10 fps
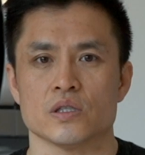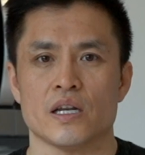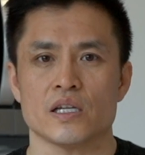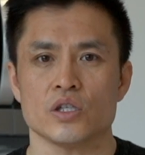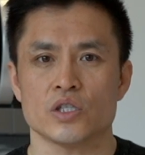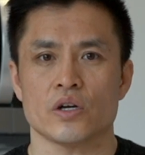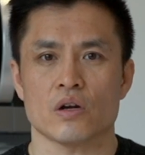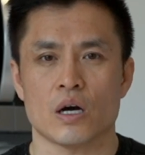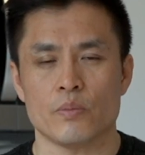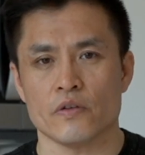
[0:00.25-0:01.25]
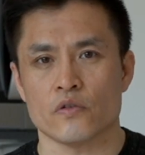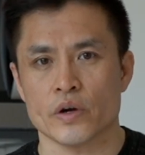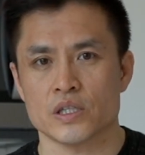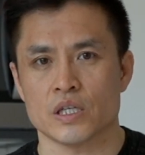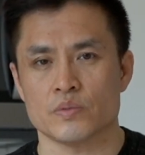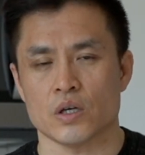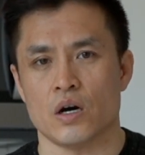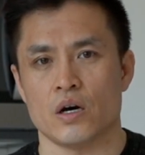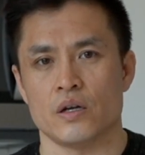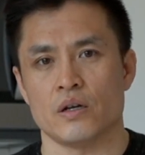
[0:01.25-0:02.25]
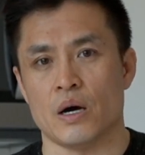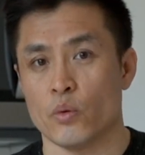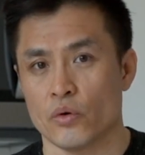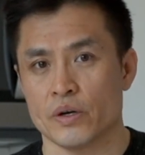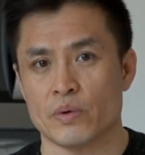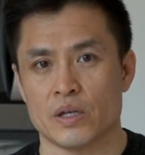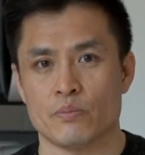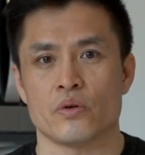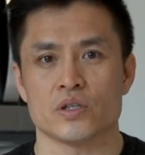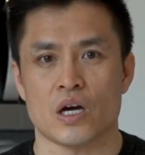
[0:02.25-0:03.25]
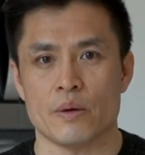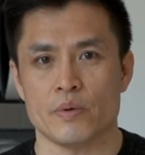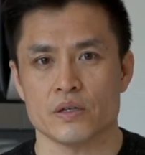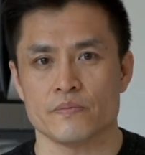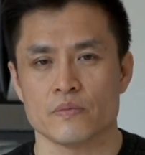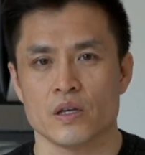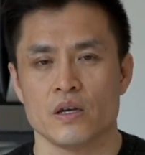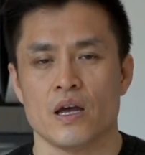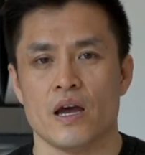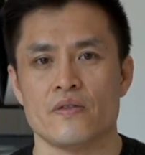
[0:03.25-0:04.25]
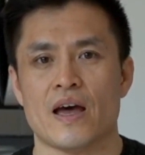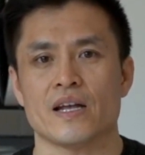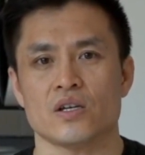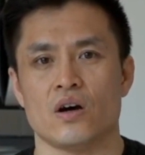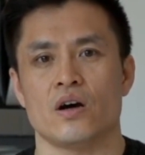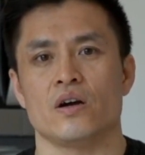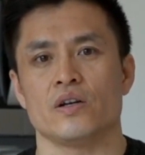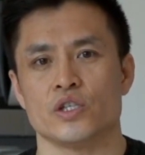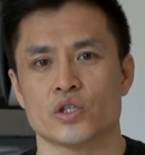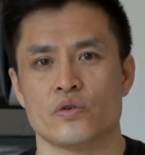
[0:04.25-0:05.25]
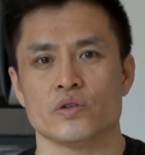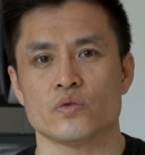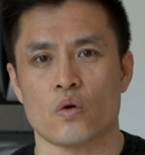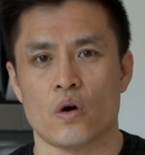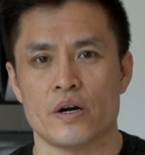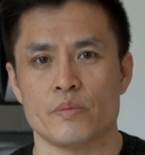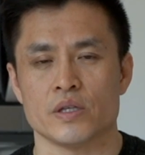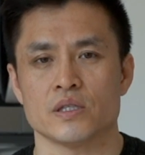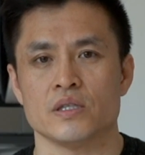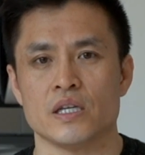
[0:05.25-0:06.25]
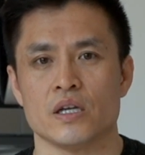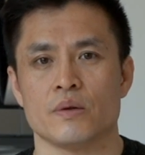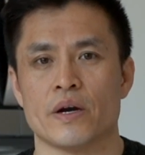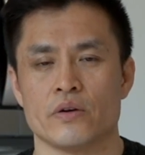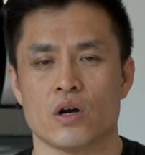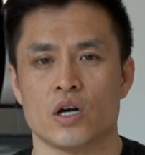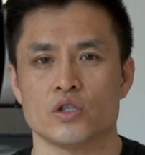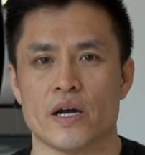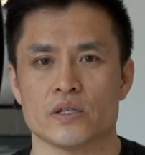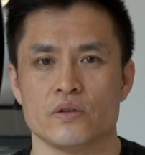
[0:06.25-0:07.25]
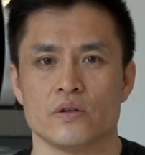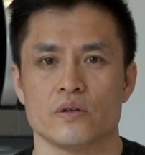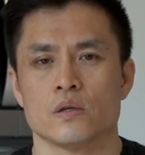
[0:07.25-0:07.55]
I'd like to share a couple of quick tips on a boring but important topic, and that's on insurance requirements needed by your contractor.